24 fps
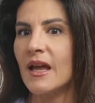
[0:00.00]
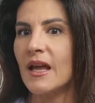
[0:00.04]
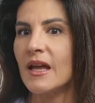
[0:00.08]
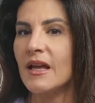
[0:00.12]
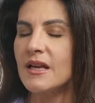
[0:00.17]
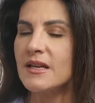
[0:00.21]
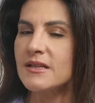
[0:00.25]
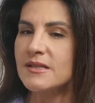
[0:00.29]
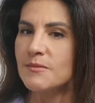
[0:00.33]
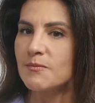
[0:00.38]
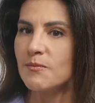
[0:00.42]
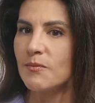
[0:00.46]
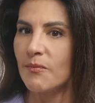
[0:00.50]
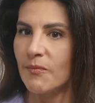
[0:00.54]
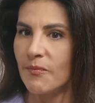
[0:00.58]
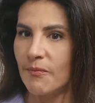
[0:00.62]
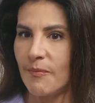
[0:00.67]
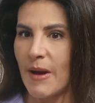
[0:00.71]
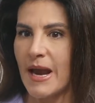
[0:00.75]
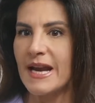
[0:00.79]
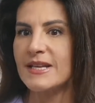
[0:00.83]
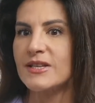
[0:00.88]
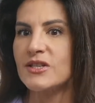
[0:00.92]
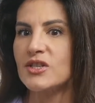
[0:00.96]
is
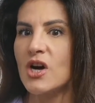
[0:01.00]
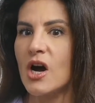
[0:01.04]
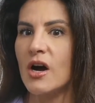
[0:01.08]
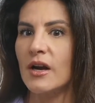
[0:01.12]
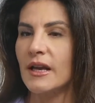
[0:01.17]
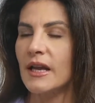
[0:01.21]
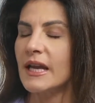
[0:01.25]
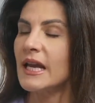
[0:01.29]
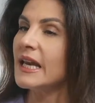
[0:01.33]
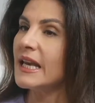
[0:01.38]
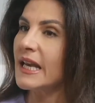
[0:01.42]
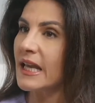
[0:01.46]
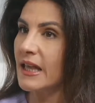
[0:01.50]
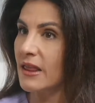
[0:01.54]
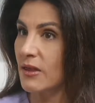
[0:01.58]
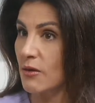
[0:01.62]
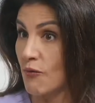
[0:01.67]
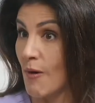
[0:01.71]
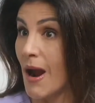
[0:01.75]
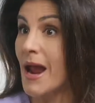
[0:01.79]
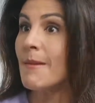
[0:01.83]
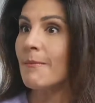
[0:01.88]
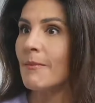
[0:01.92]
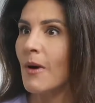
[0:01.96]
based on eating the
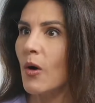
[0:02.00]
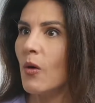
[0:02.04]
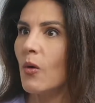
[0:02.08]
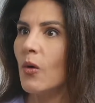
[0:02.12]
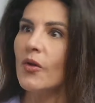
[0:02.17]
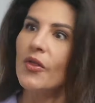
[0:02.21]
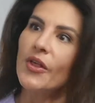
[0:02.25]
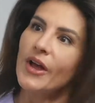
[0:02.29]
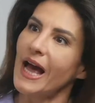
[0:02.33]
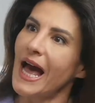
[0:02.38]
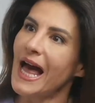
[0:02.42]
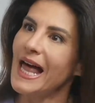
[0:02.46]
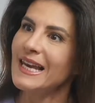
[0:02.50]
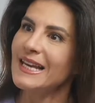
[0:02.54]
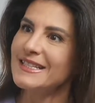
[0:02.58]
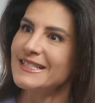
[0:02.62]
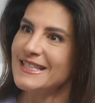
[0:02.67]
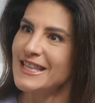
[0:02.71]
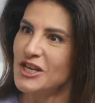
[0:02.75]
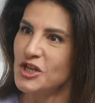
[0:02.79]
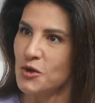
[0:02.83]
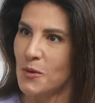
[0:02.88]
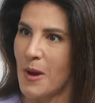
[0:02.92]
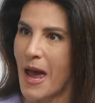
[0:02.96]
rainbow, all the colors
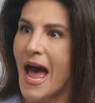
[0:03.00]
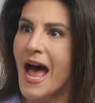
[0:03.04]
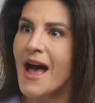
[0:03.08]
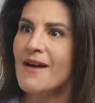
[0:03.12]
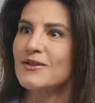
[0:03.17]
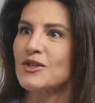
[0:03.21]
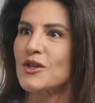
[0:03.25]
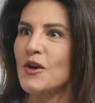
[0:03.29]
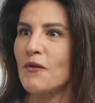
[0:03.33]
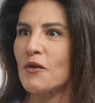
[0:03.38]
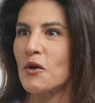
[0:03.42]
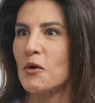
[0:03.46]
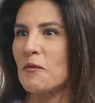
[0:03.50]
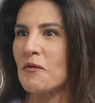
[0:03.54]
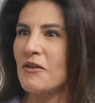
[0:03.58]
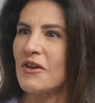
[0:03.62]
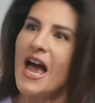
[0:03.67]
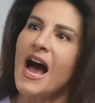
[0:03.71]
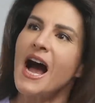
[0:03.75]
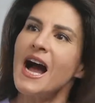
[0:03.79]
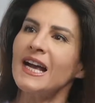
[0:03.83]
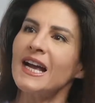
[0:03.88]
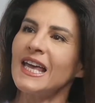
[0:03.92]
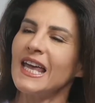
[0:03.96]
that you have. So if you have
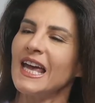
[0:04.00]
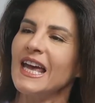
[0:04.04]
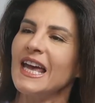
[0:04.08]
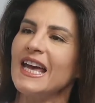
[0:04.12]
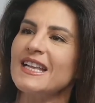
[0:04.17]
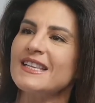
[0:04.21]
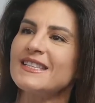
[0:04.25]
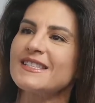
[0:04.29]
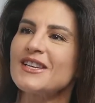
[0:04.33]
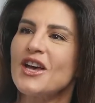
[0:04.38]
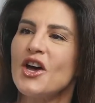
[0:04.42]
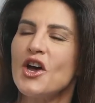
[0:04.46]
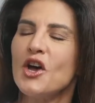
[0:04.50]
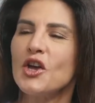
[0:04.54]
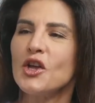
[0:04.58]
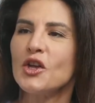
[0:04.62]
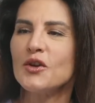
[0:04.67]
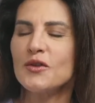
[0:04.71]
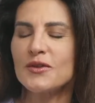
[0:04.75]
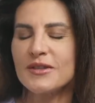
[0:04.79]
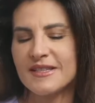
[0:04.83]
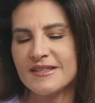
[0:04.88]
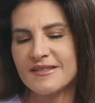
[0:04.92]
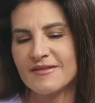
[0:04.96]
young kids,
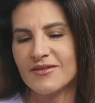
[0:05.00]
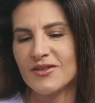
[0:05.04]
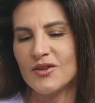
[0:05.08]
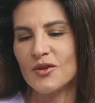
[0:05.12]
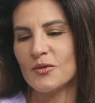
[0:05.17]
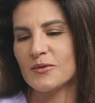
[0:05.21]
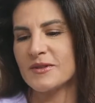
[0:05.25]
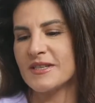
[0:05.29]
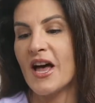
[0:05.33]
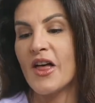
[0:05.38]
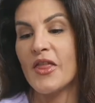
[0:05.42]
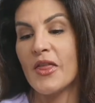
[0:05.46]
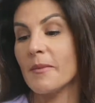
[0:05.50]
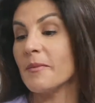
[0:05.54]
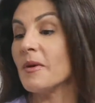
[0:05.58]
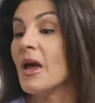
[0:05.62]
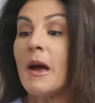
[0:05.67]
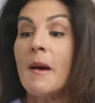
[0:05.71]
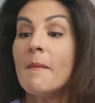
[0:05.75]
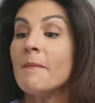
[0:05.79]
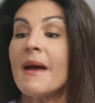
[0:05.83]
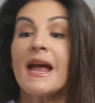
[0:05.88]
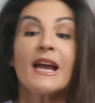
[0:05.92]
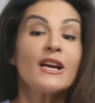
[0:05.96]
you'll tell them,
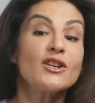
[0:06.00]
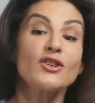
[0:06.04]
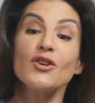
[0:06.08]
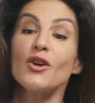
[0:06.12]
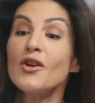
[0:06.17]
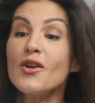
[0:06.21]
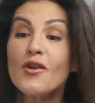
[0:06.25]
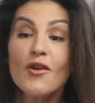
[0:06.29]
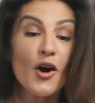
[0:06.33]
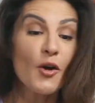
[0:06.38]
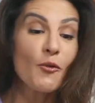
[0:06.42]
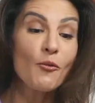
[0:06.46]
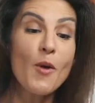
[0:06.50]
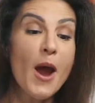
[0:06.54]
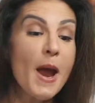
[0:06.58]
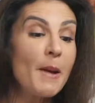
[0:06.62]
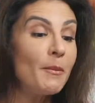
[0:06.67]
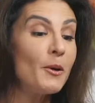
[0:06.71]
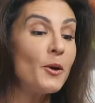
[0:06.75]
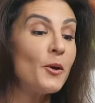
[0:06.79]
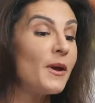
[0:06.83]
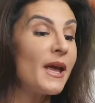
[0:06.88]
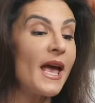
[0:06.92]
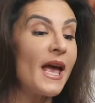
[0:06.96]
make sure you got red,
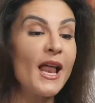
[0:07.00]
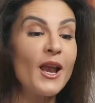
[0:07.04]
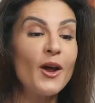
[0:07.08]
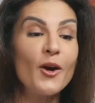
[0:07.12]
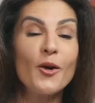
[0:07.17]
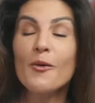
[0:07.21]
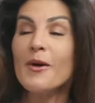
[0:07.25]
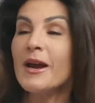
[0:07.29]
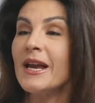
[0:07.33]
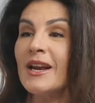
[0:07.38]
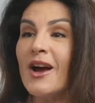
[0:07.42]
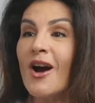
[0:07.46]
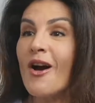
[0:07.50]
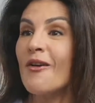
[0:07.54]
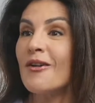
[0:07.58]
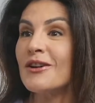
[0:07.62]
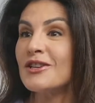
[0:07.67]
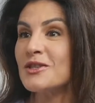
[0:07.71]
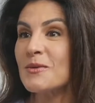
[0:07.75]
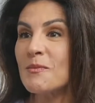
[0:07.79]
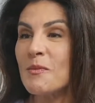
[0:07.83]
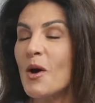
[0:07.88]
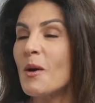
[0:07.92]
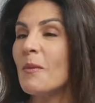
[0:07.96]
blue, yellow, green, orange,
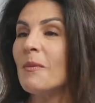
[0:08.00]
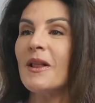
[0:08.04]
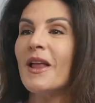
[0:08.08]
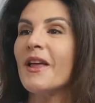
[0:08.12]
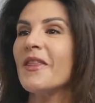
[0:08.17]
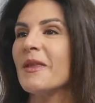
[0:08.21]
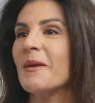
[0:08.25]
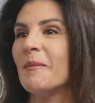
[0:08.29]
and purple on the